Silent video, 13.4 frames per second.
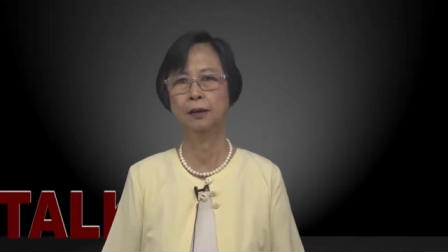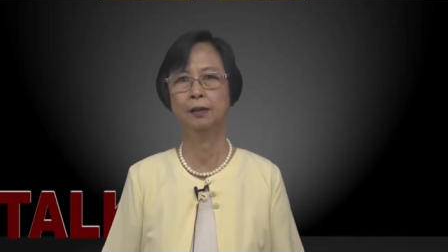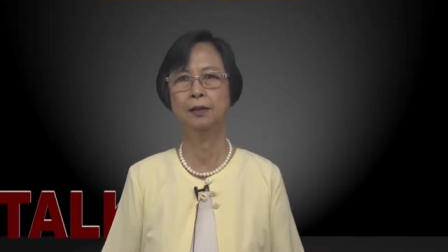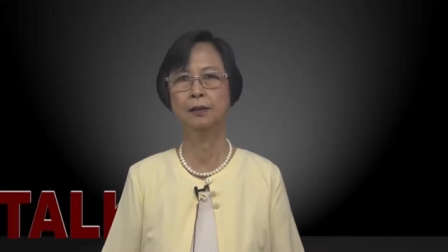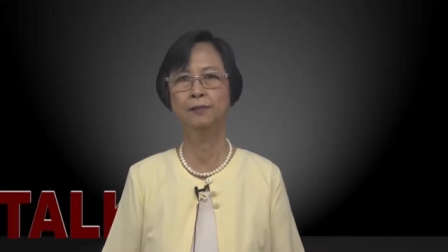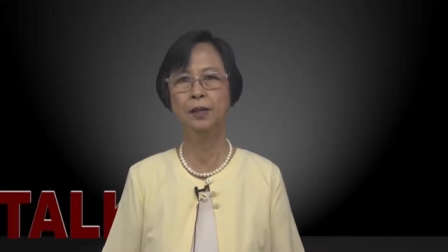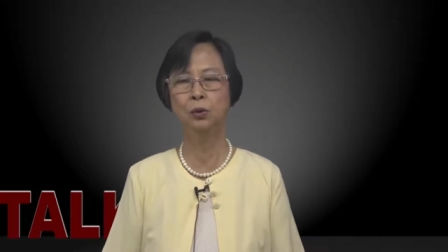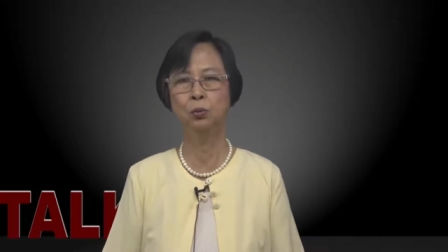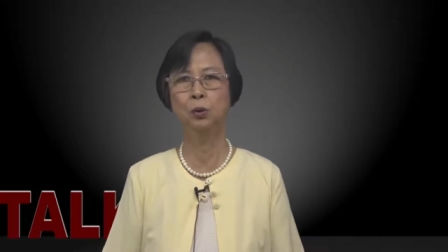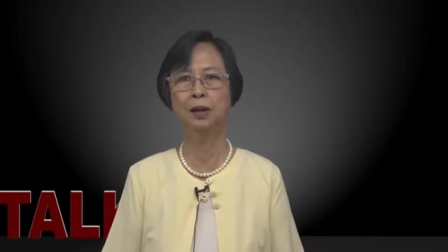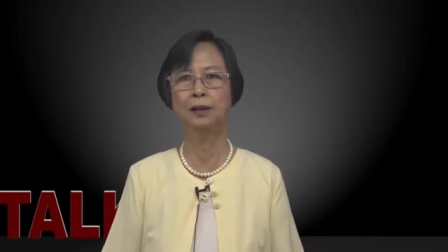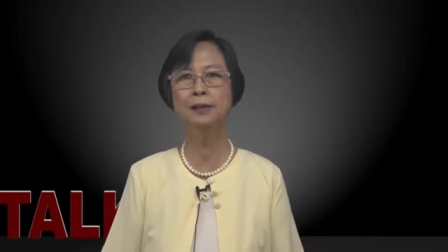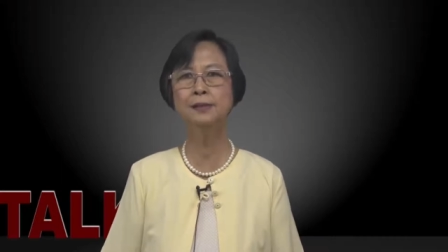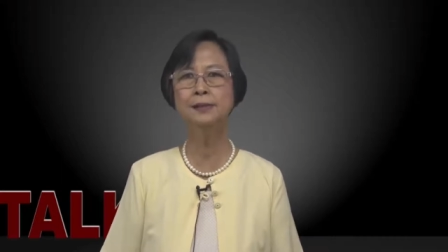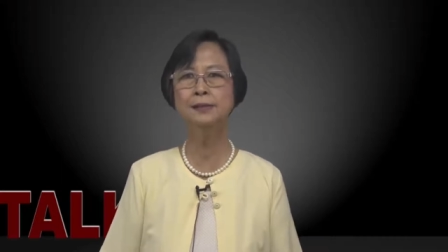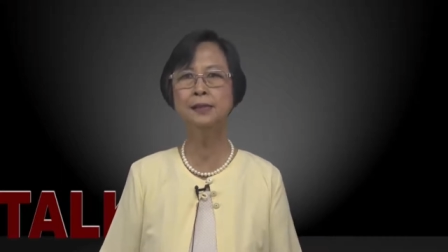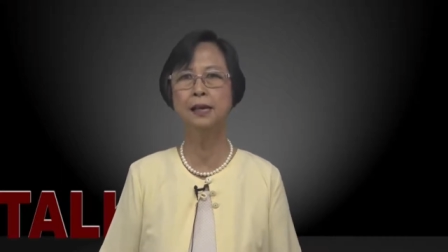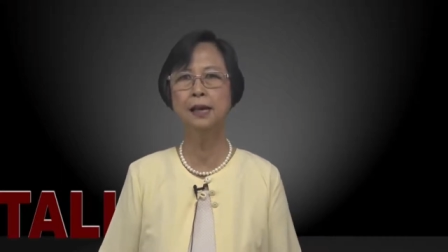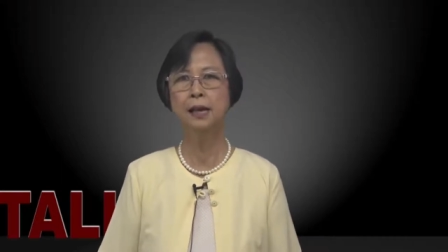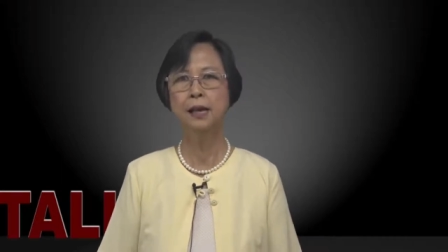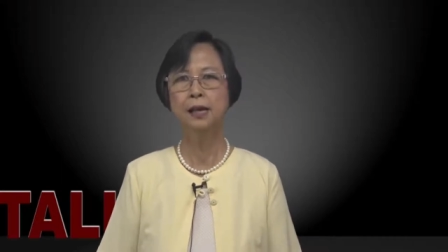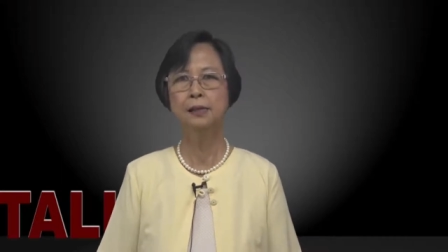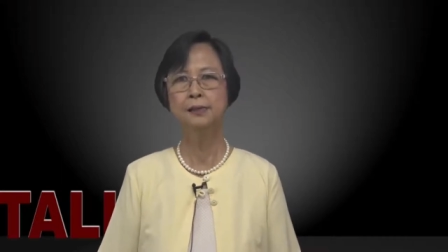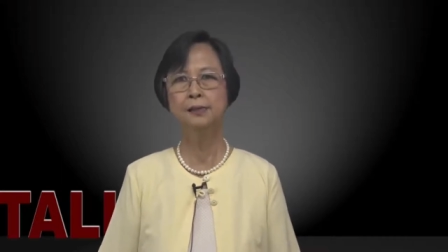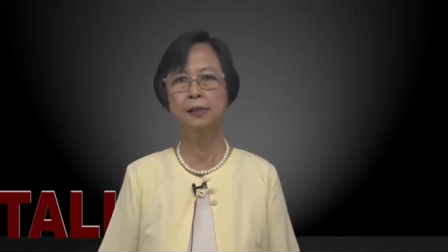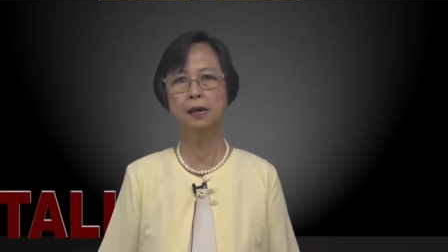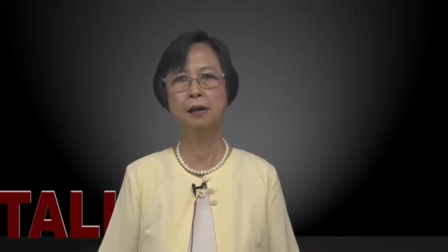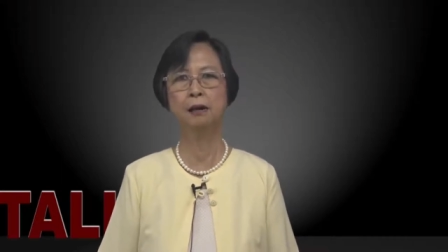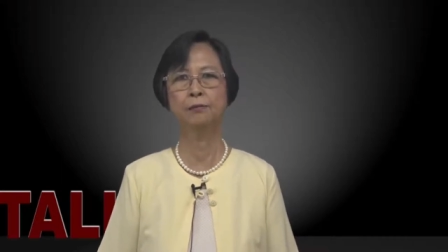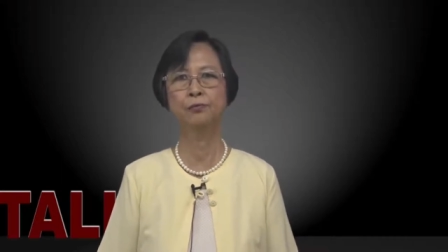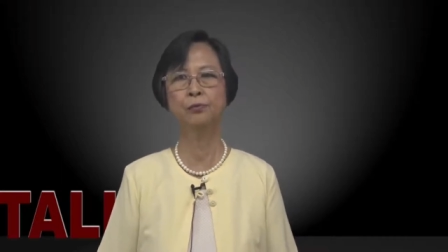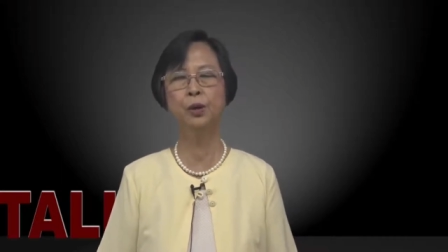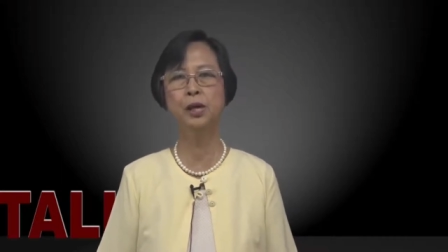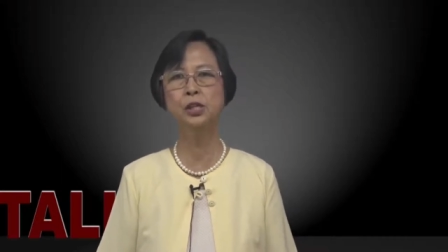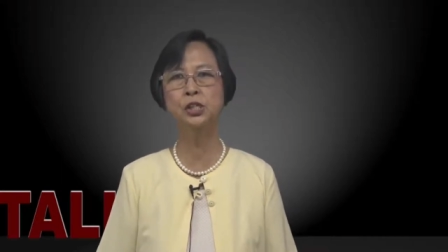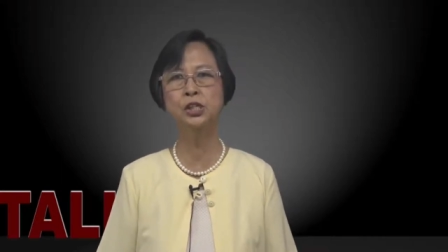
individuals, of which